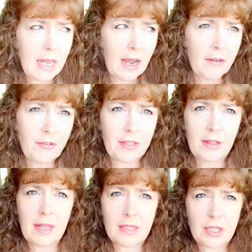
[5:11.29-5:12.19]

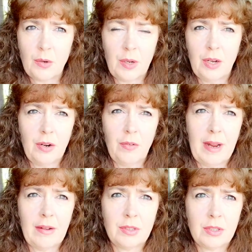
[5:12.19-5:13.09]
everything that's going on
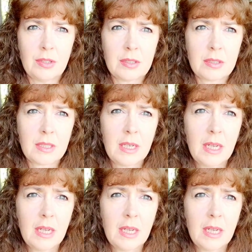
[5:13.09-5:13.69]
around us